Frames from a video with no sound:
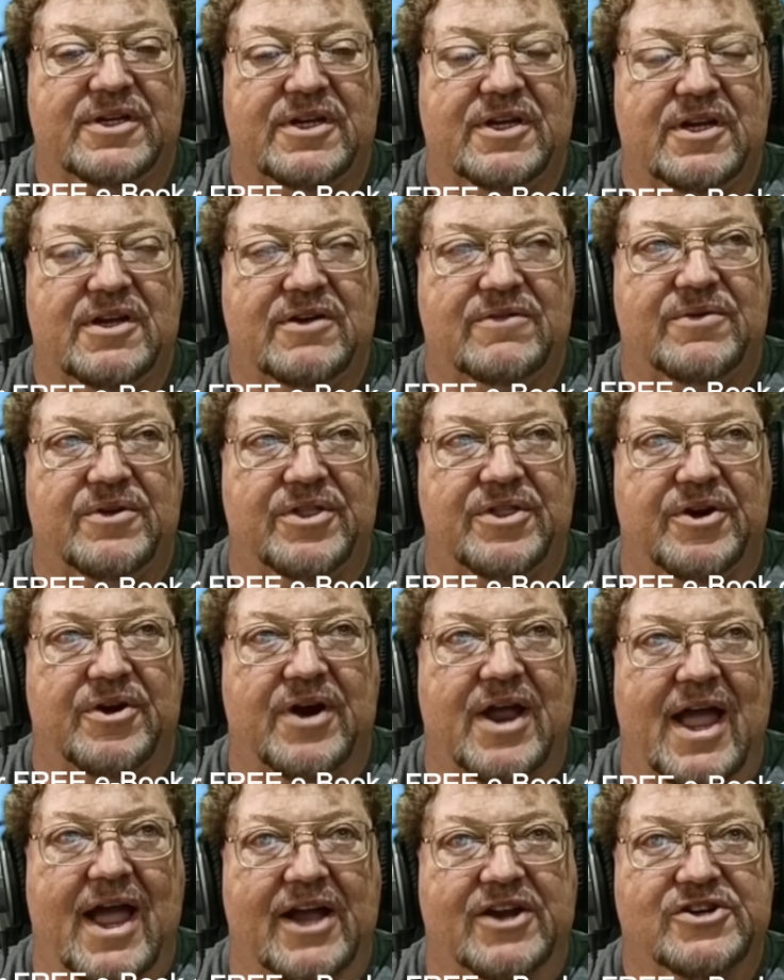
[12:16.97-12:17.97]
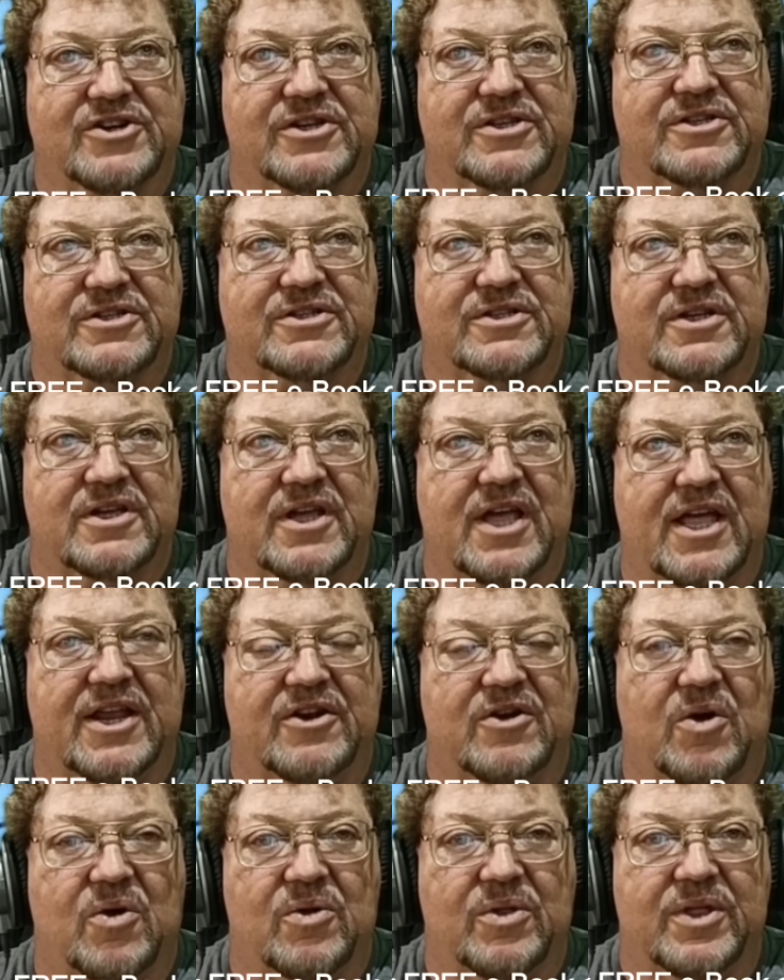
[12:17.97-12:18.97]
for their actions and
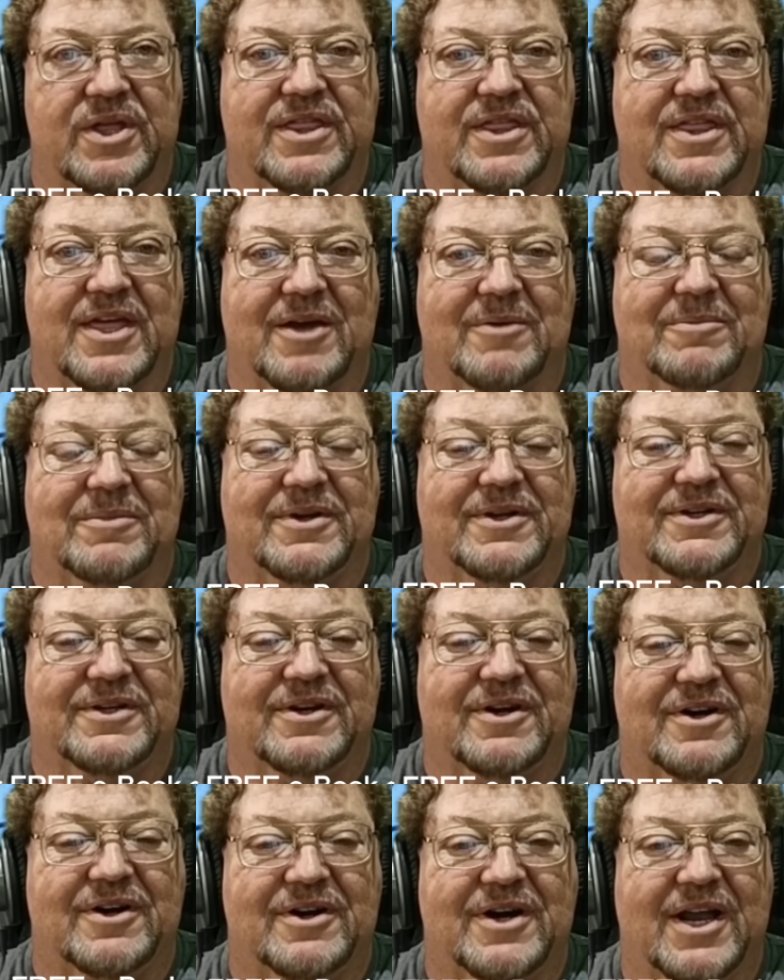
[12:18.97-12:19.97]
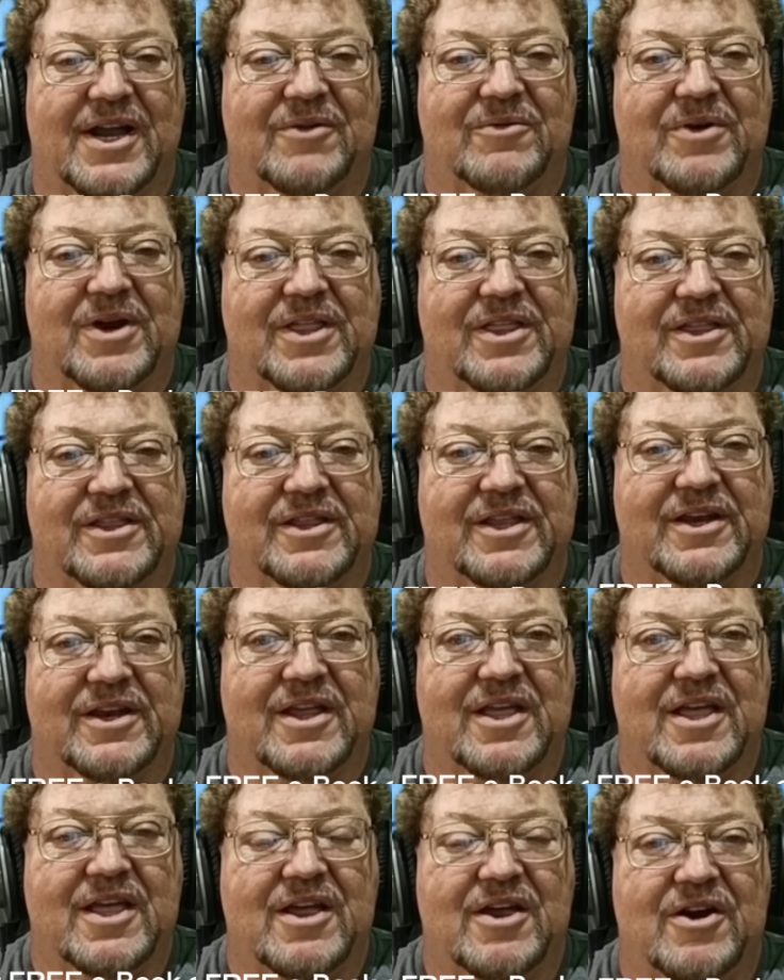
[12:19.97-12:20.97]
only them, all right, rather than
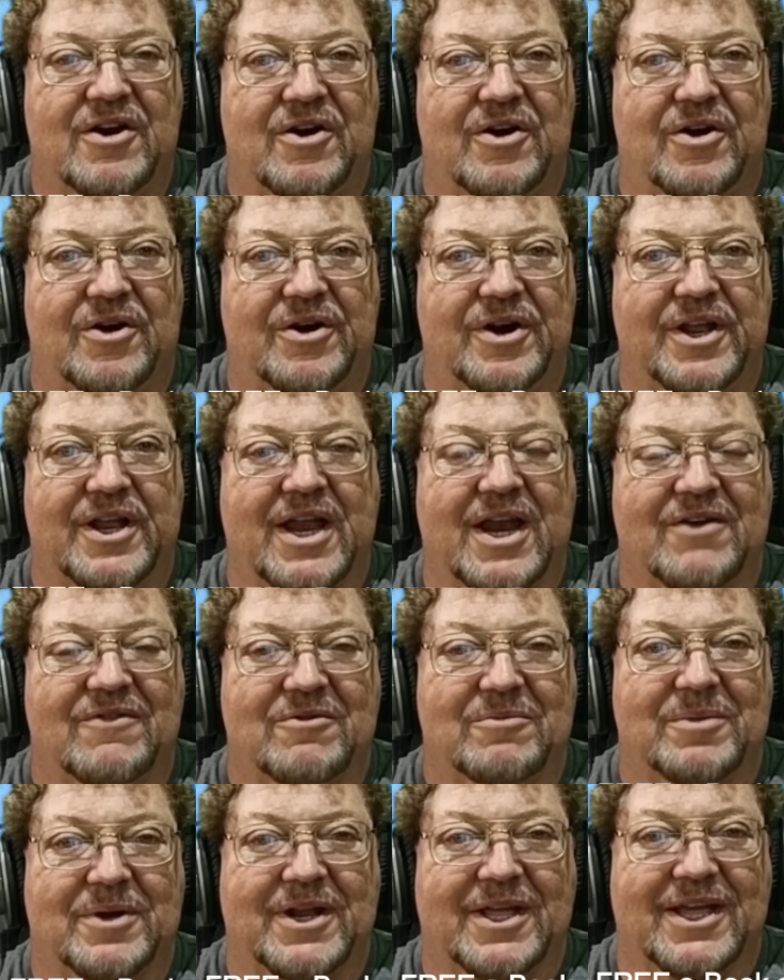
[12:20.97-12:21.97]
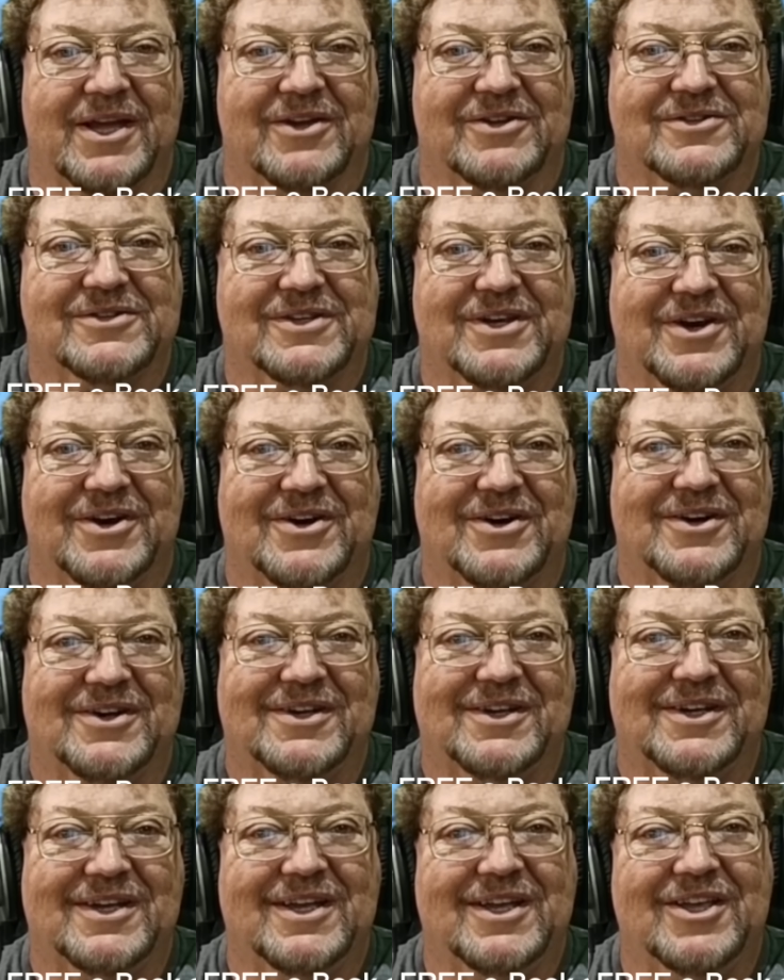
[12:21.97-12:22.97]
hurting everybody else here.
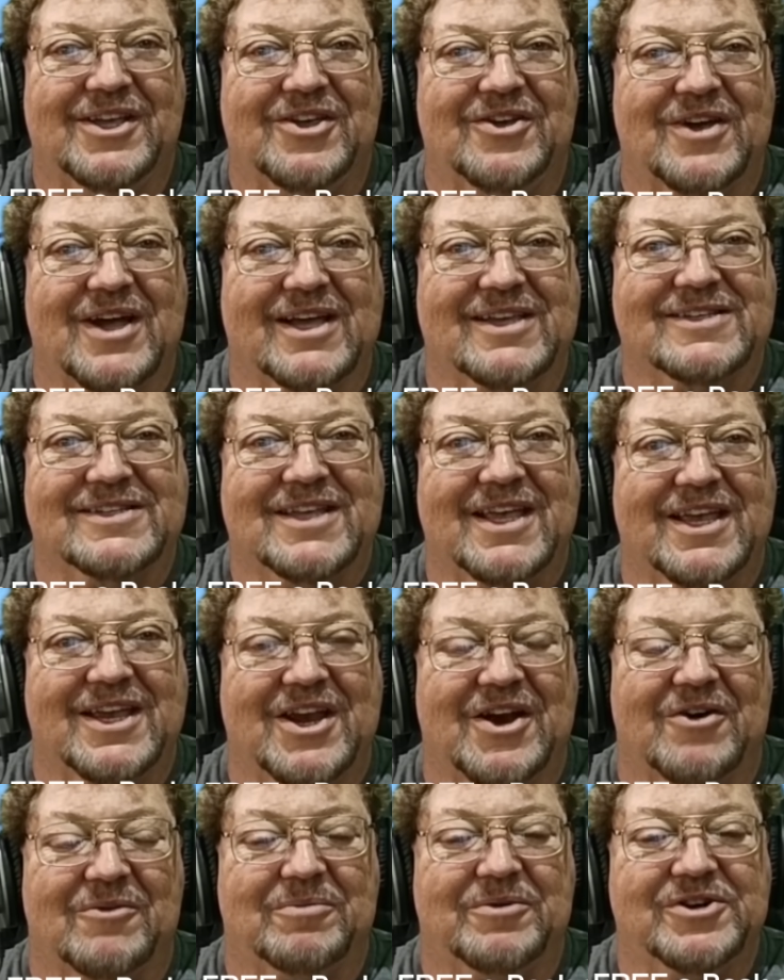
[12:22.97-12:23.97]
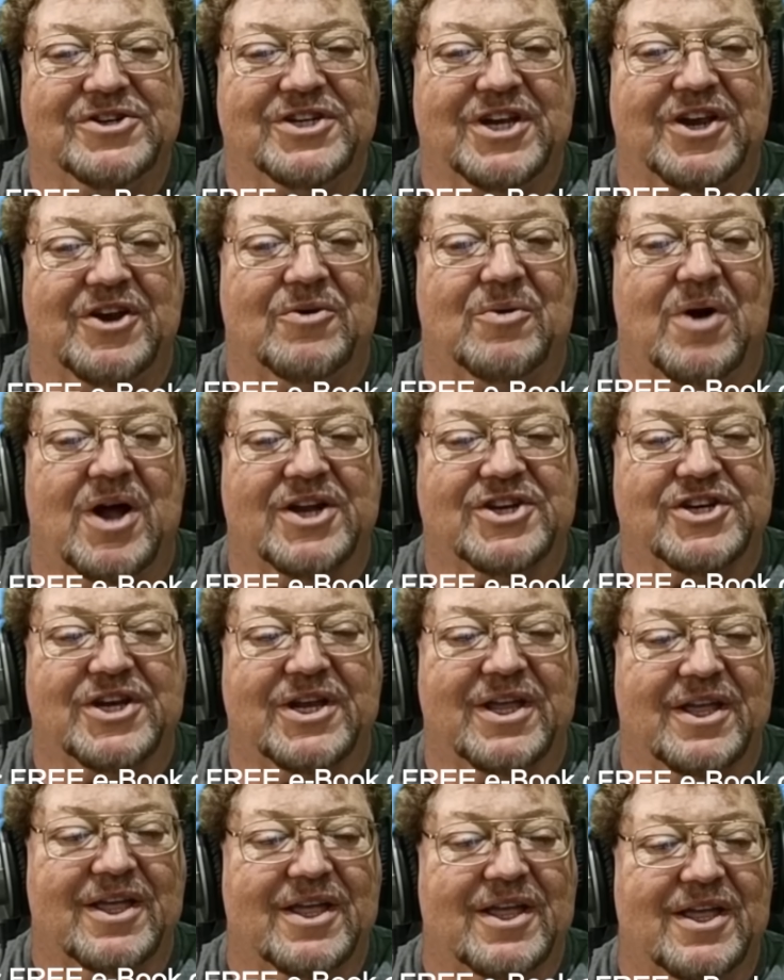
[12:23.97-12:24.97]
You guys take care. Appreciate you watching.
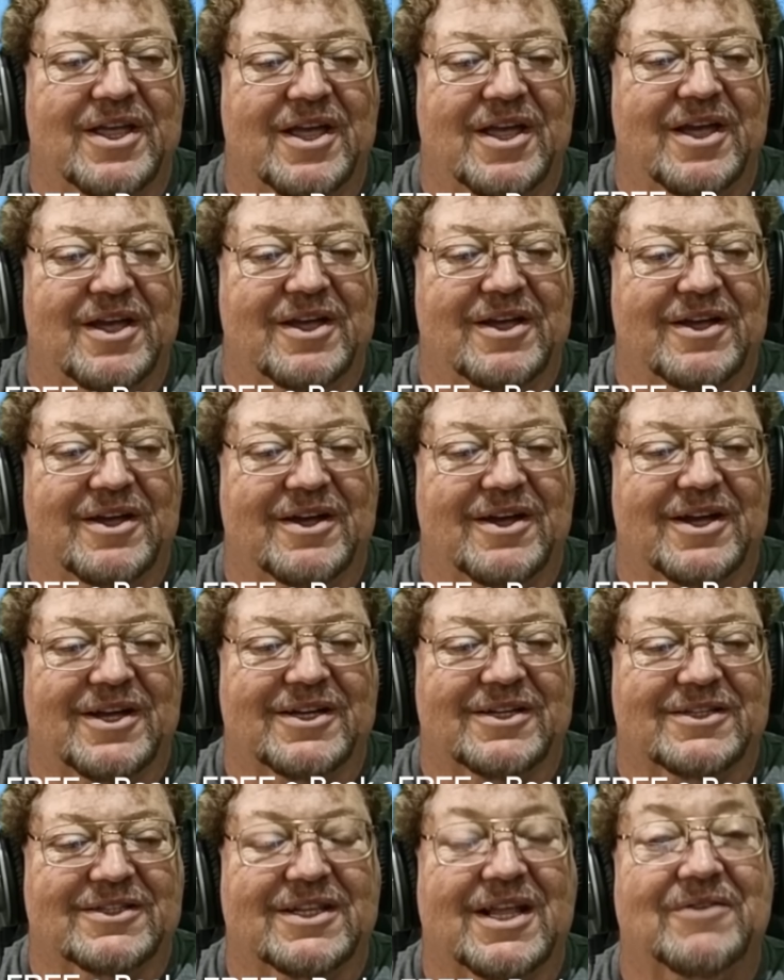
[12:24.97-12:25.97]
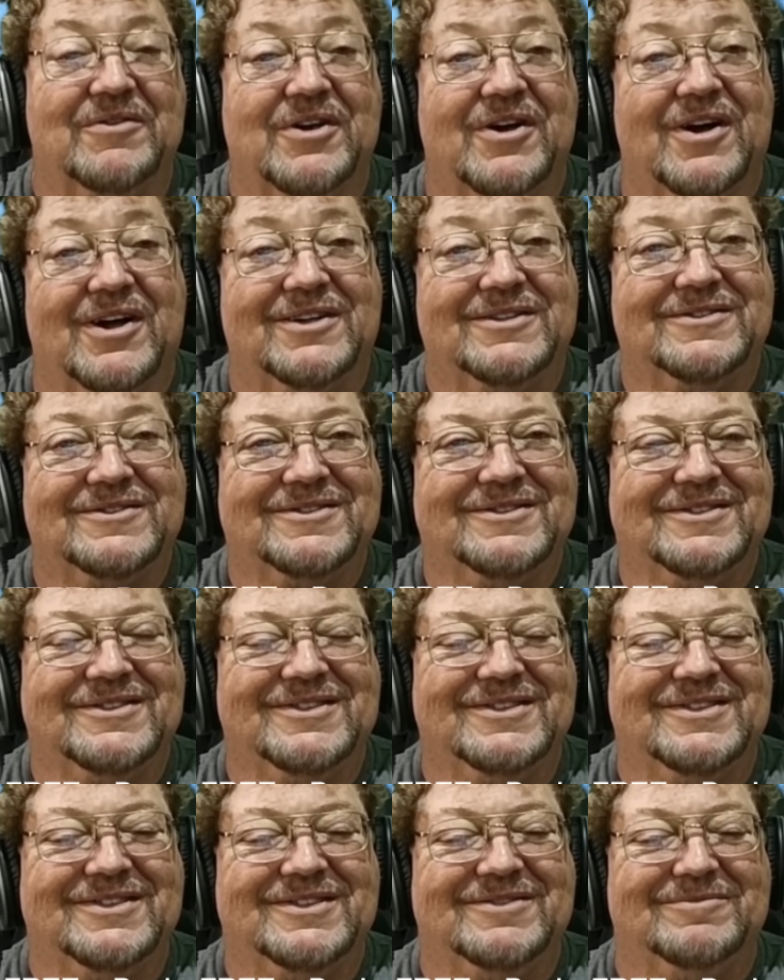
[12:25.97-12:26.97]
Love you all.
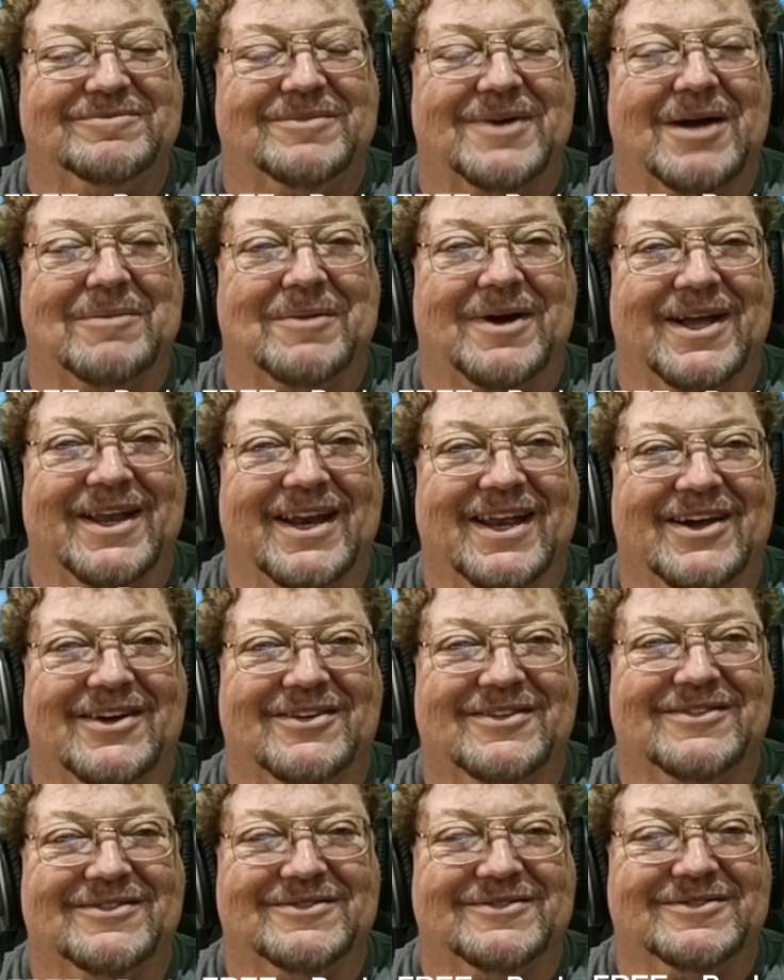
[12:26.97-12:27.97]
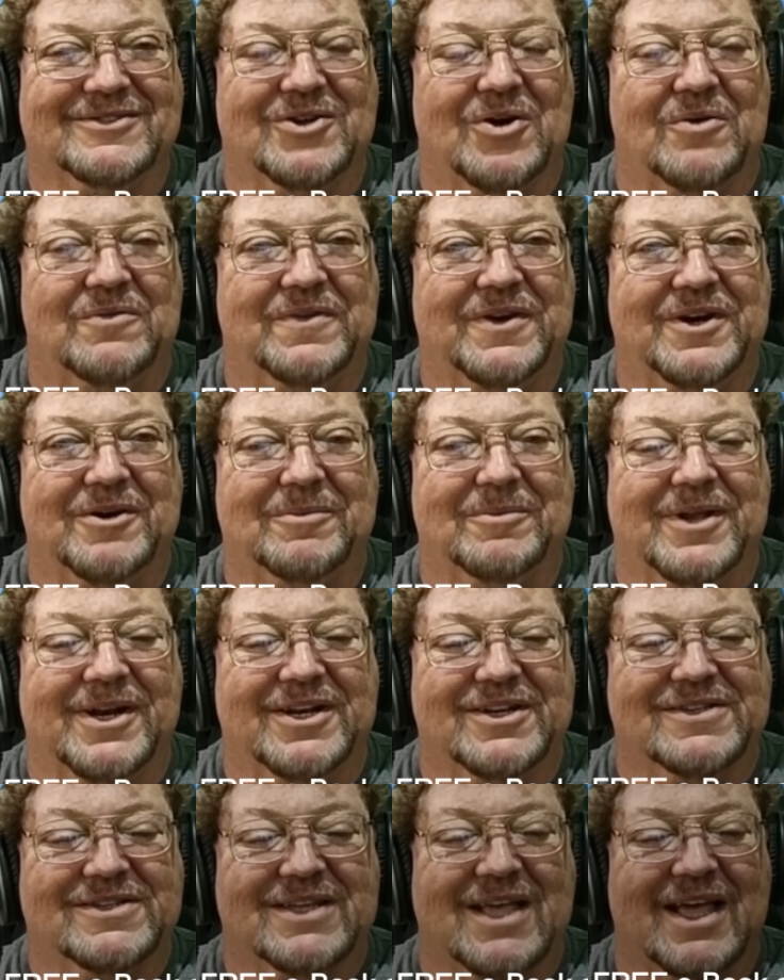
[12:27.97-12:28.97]
Bye-bye now. Goldfinger
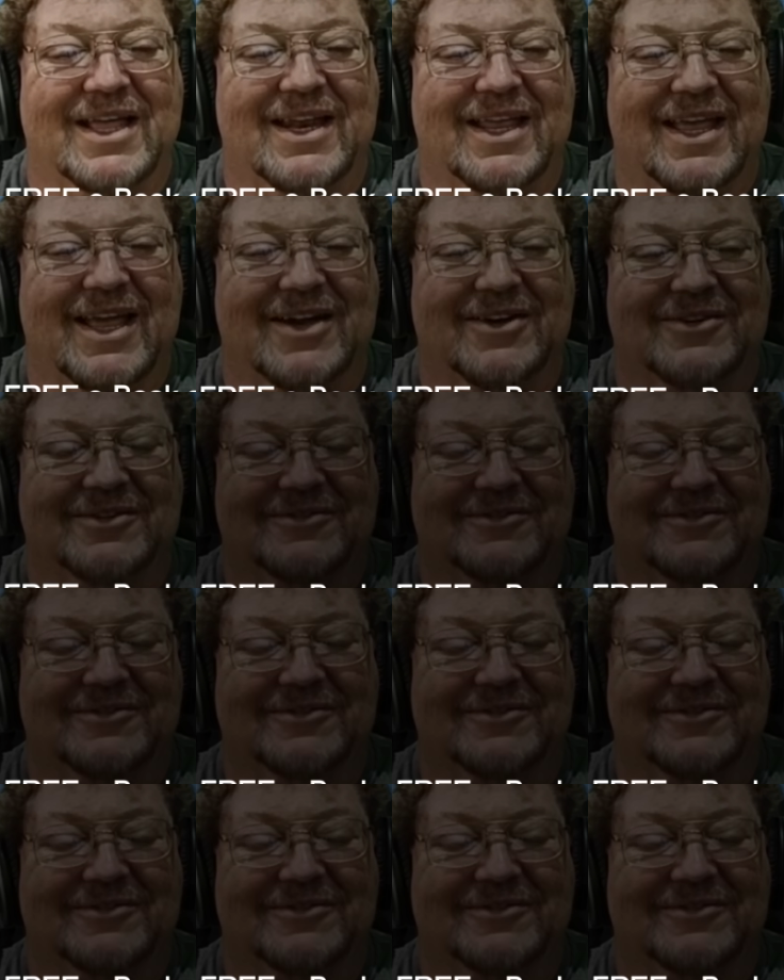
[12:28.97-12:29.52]
Minute signing out.